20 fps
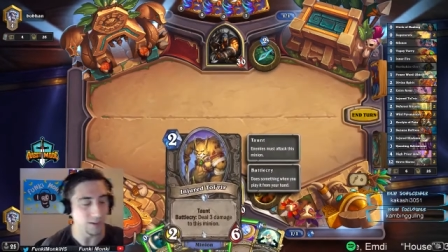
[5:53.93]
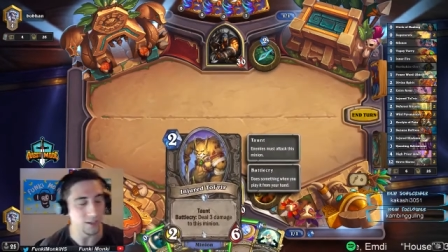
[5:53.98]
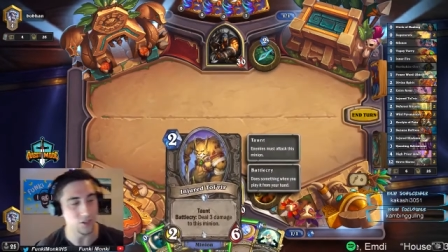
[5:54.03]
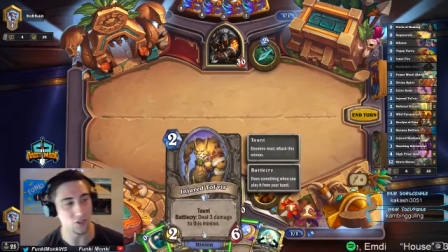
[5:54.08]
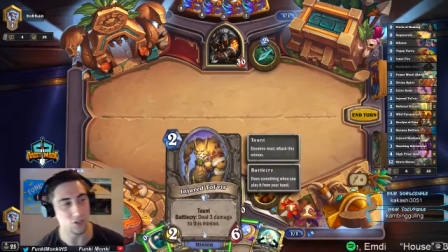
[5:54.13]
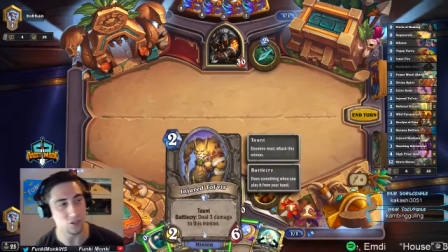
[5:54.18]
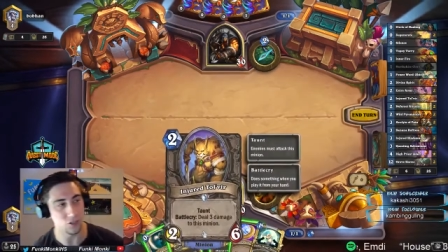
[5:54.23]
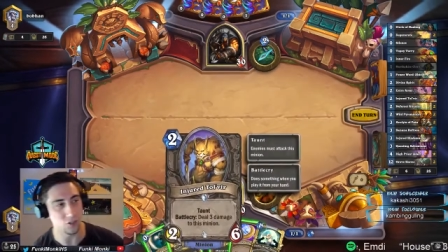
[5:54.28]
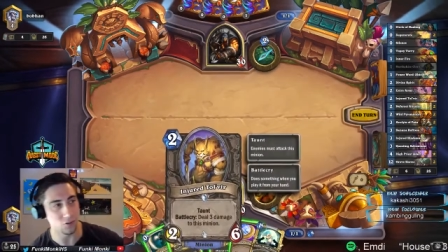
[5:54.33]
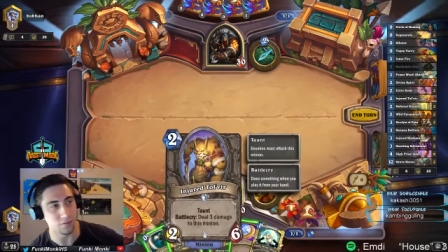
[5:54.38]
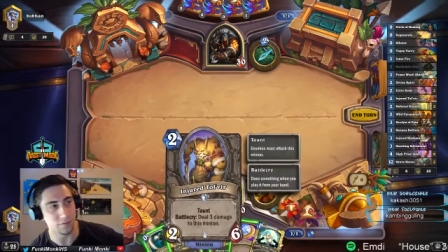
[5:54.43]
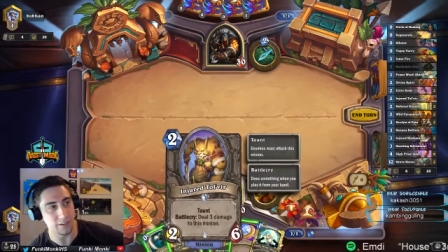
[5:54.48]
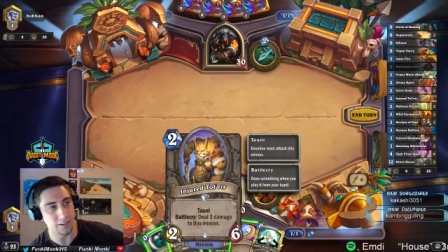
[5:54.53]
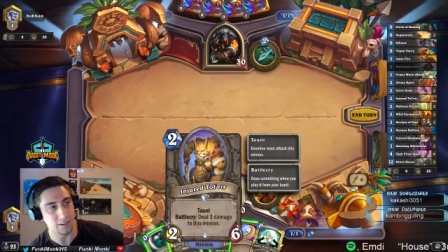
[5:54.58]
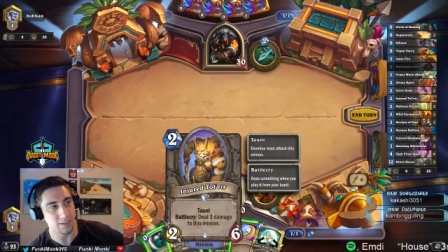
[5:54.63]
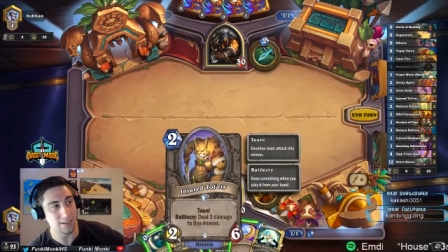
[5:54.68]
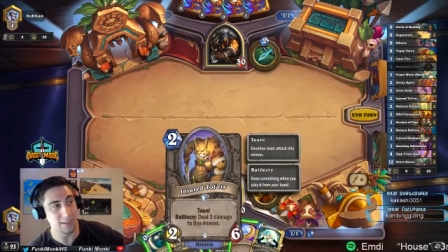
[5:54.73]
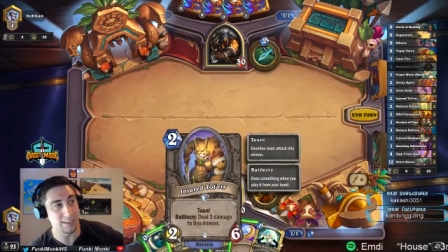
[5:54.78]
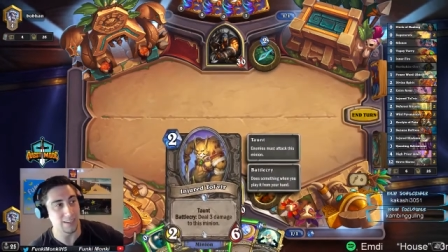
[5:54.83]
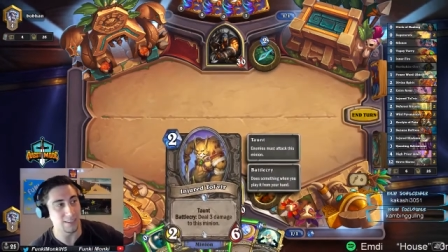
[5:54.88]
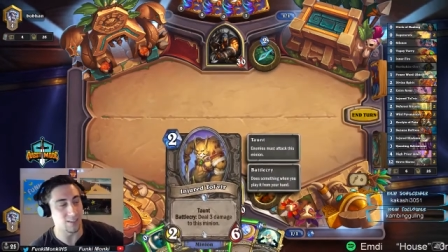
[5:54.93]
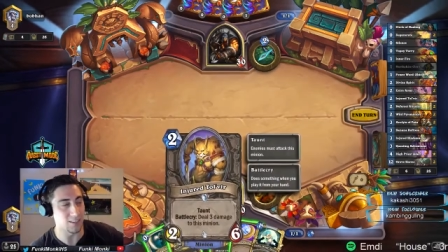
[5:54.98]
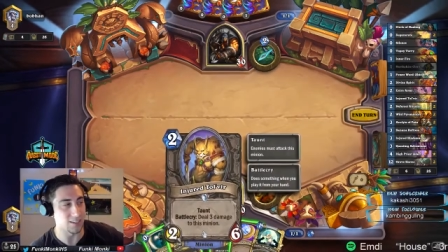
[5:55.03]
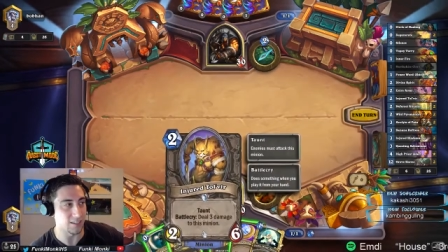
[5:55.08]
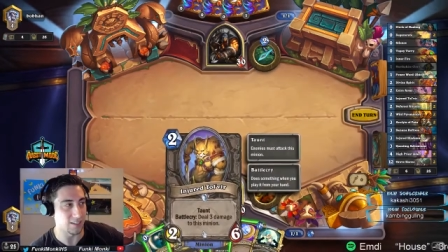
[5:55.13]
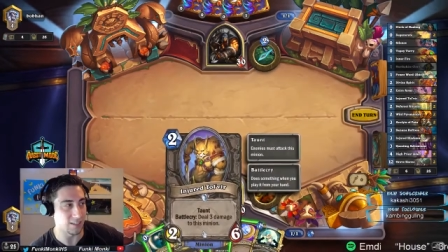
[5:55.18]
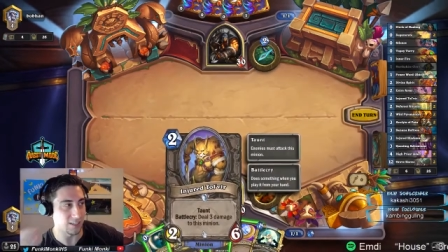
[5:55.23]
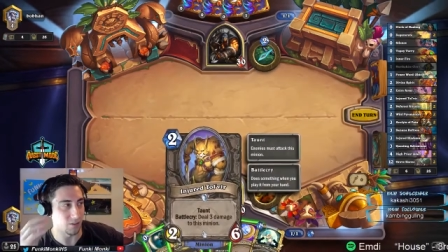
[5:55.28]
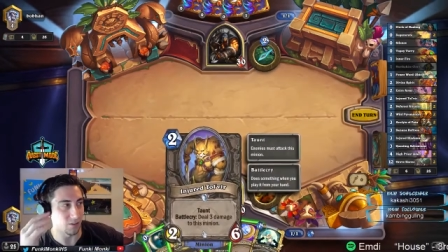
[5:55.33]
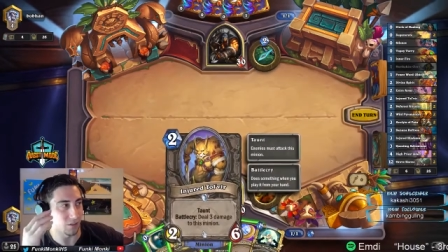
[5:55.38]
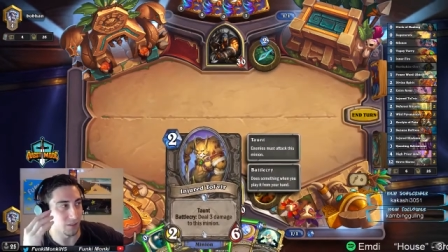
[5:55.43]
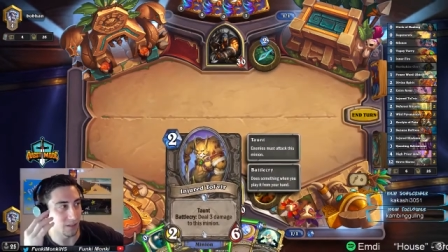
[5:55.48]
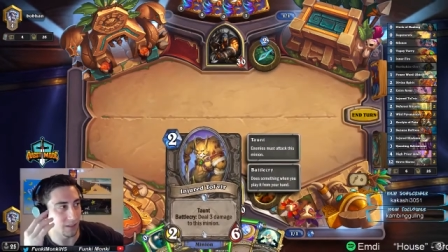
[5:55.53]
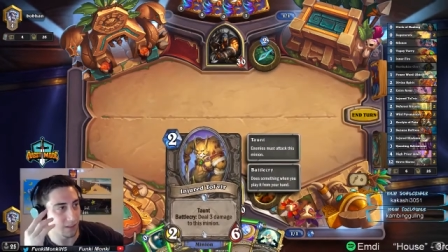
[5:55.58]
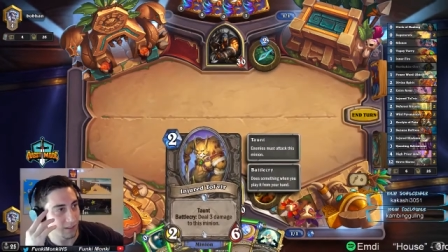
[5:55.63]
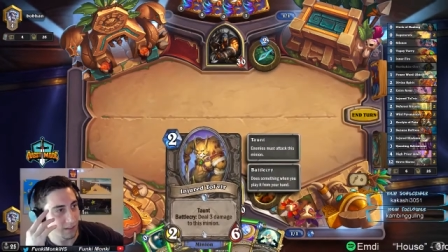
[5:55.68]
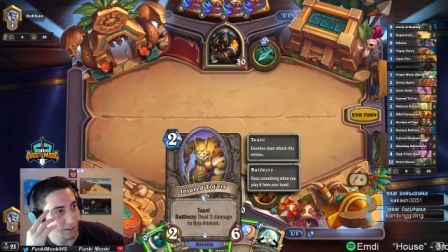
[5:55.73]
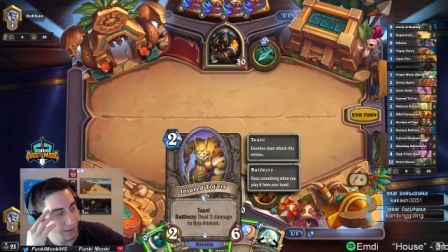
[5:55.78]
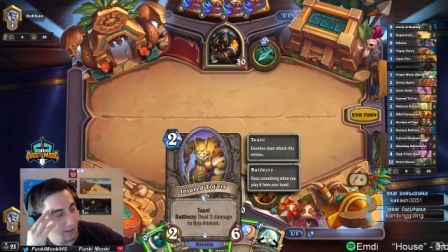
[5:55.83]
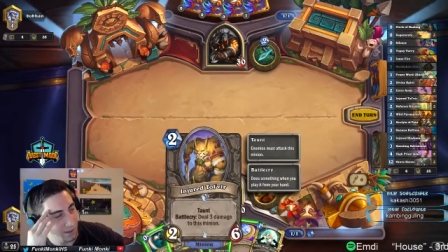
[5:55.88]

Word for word: injured Tol'vir and he doesn't deal with it?